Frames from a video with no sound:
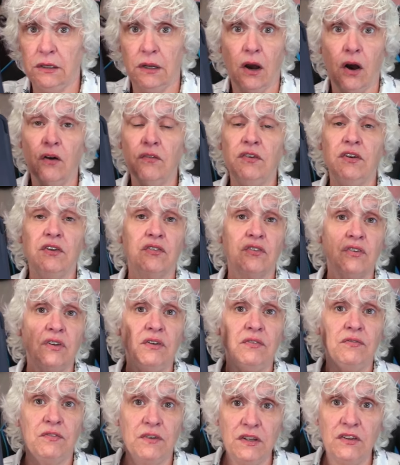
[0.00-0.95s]
obviously
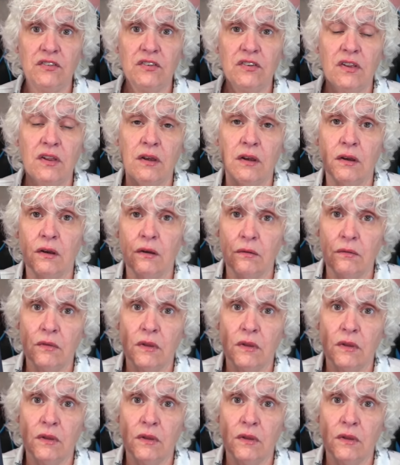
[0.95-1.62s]
fits the